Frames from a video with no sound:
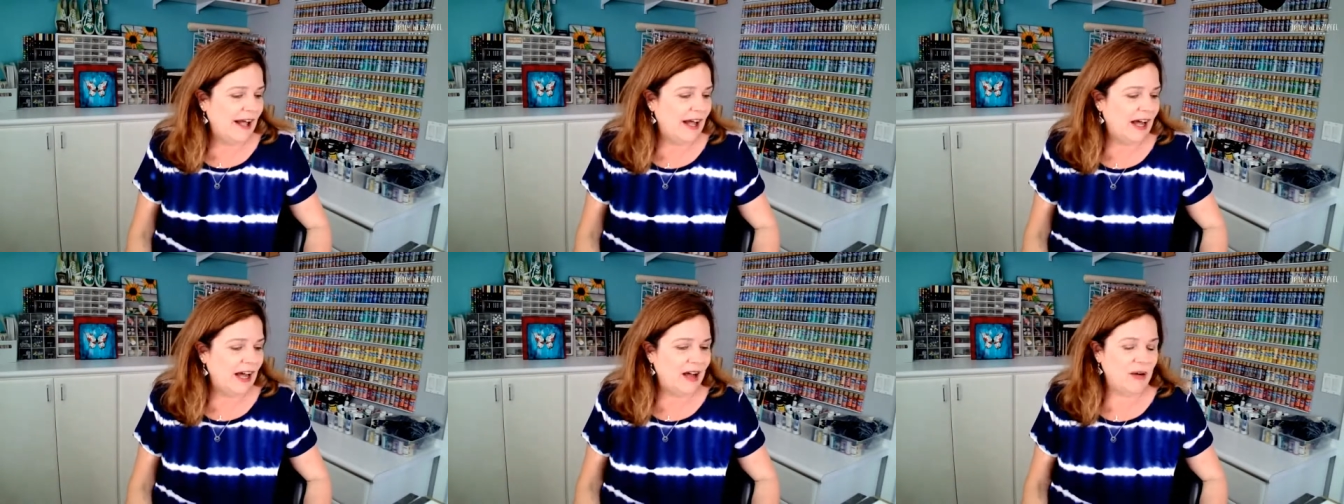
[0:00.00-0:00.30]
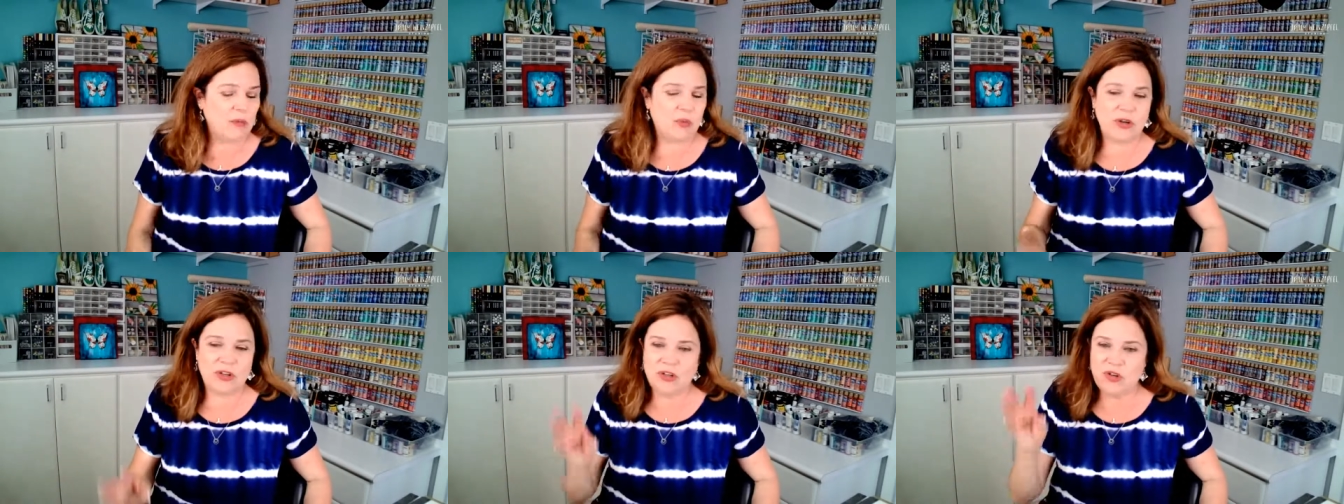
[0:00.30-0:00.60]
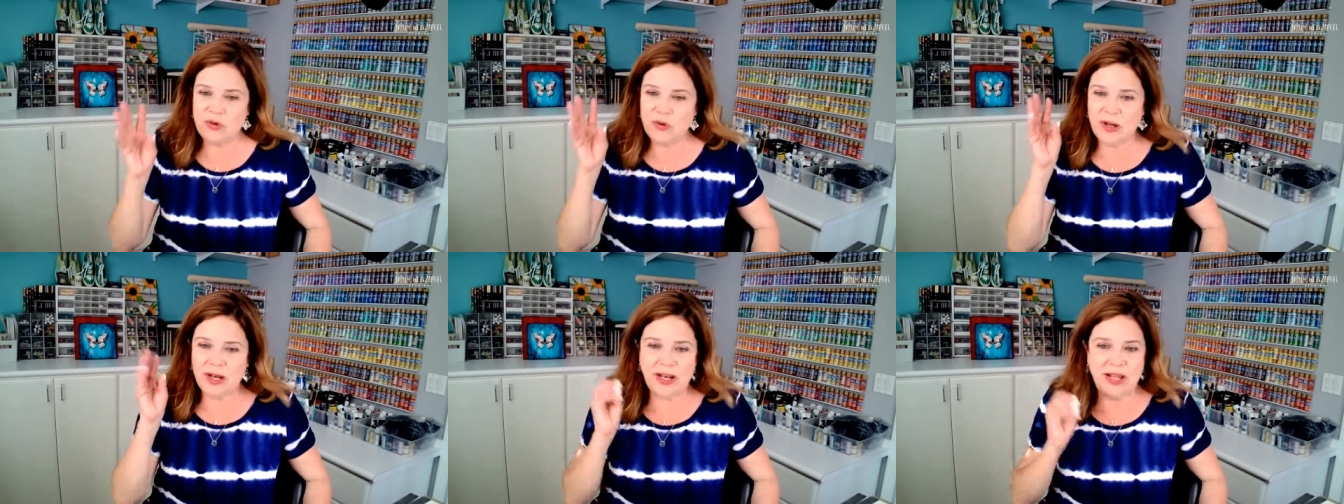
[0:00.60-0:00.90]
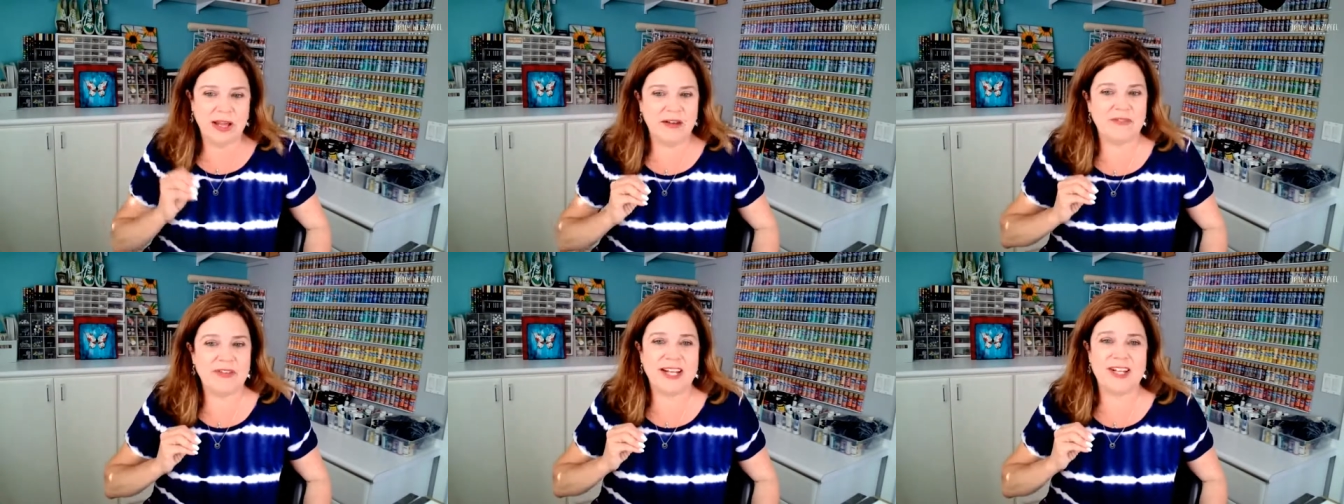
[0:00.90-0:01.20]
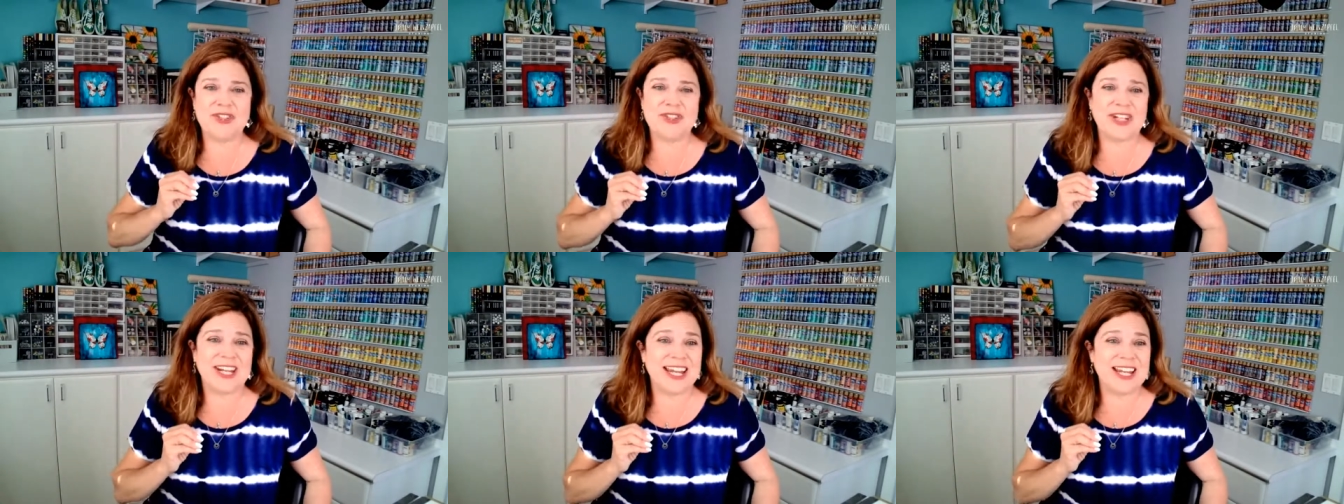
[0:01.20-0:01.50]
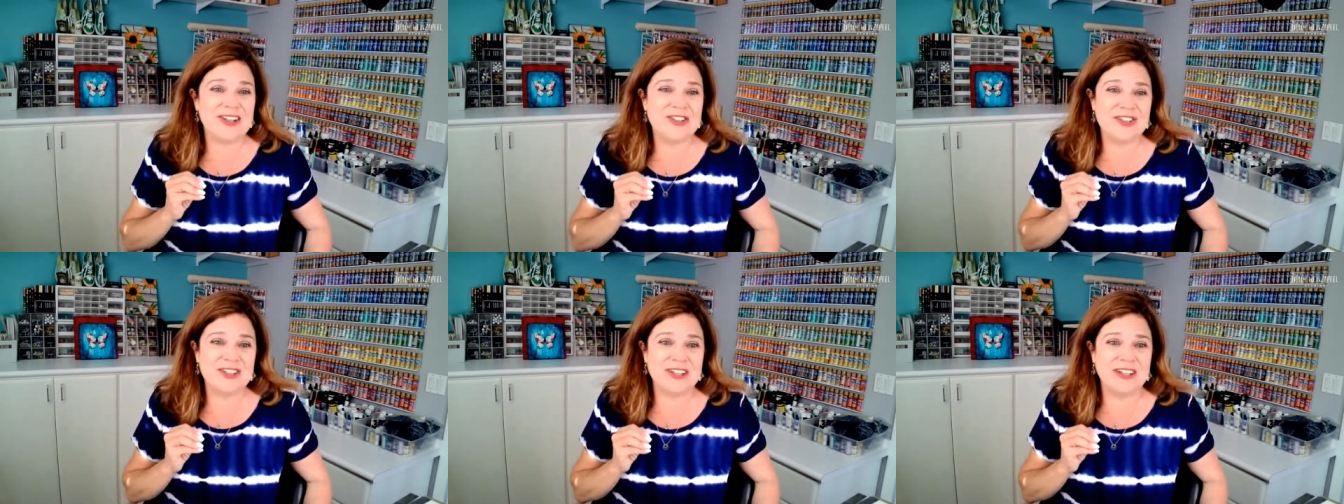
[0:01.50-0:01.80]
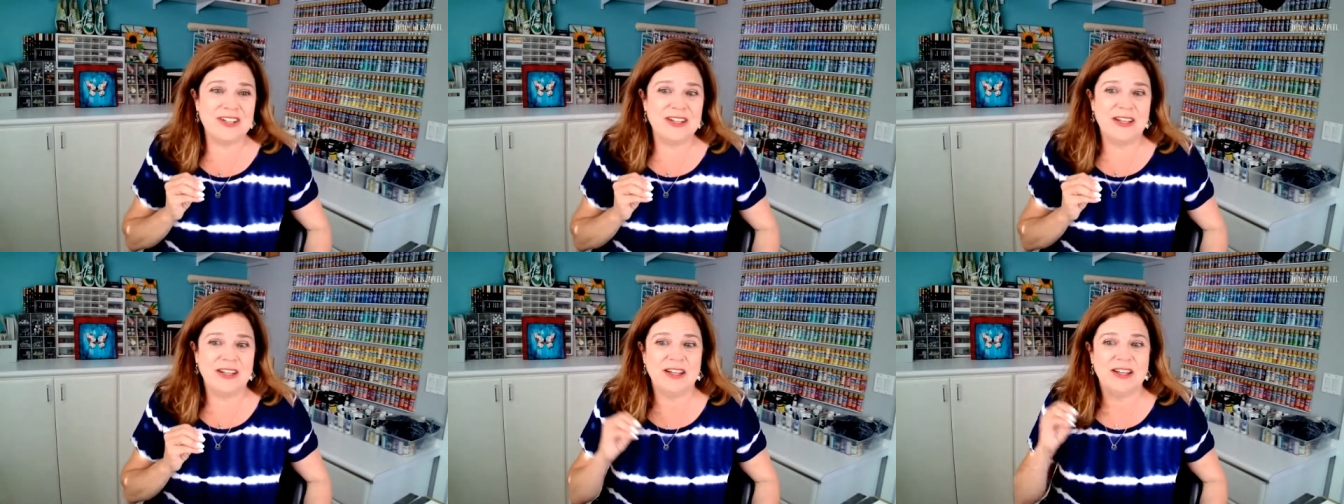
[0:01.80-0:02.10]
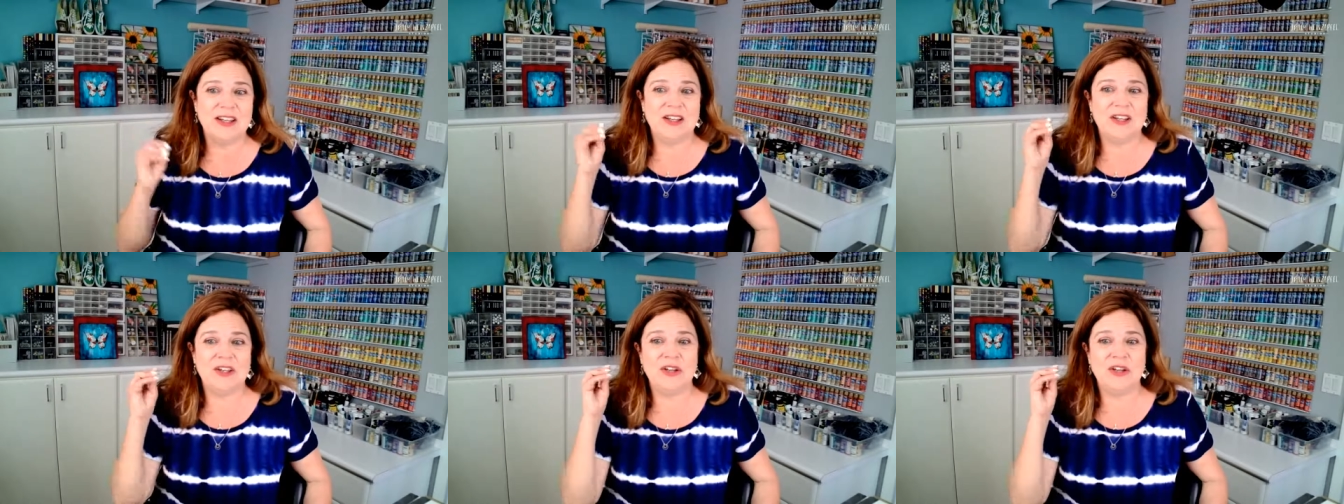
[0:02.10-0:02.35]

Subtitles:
When you can have education,